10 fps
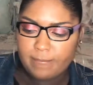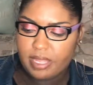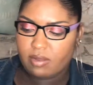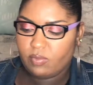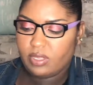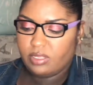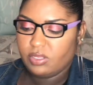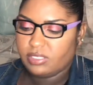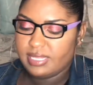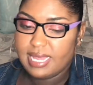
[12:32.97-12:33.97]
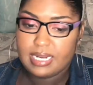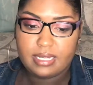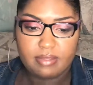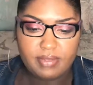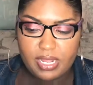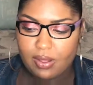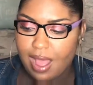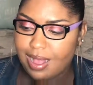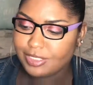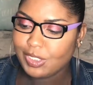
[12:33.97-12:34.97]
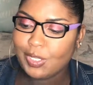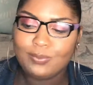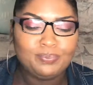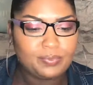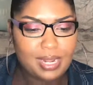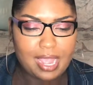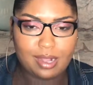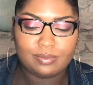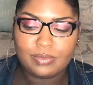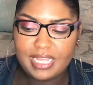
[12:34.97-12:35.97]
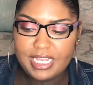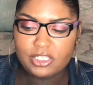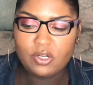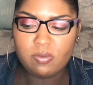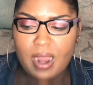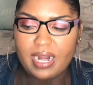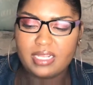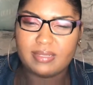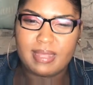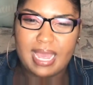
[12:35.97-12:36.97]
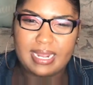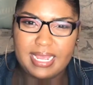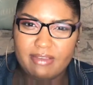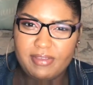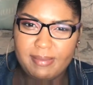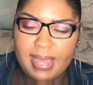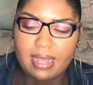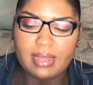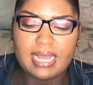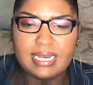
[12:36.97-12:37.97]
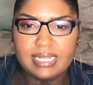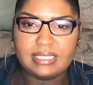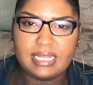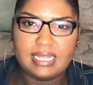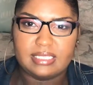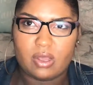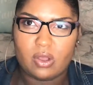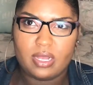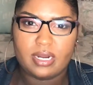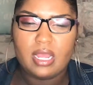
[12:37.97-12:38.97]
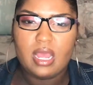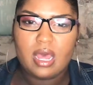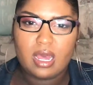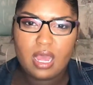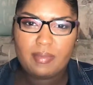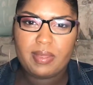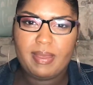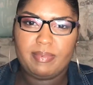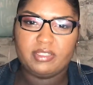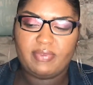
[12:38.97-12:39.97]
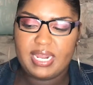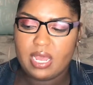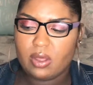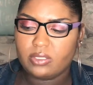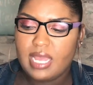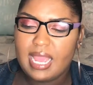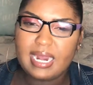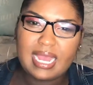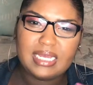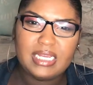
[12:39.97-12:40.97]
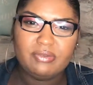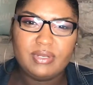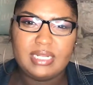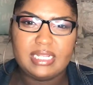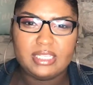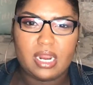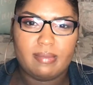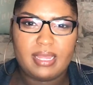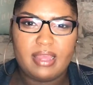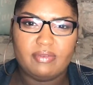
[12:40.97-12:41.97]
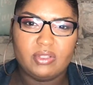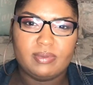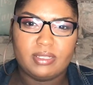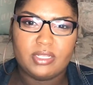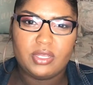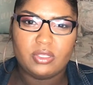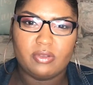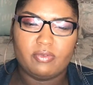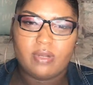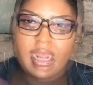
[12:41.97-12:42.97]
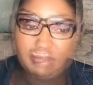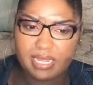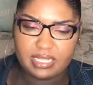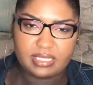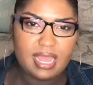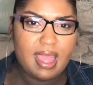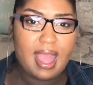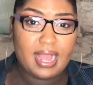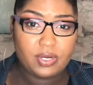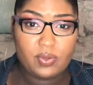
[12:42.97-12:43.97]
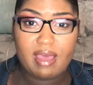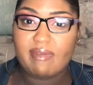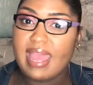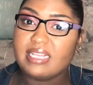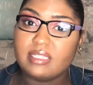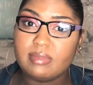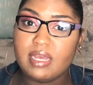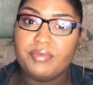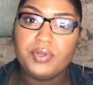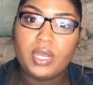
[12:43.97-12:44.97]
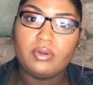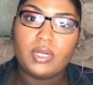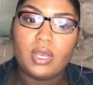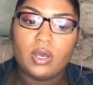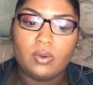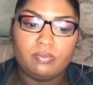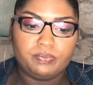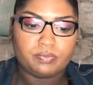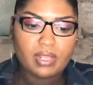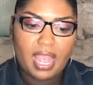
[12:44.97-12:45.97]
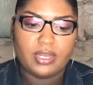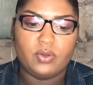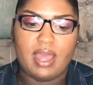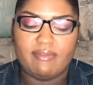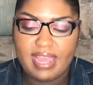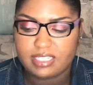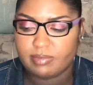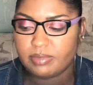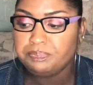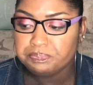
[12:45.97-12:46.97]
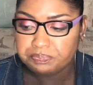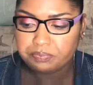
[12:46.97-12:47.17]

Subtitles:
But will you see that in another video also? Now, these two products I'm kind of iffy about. I did see this on a couple of people's videos, and I couldn't really determine if you're supposed to use it or not because I do have eczema. If you don't know, I do have eczema.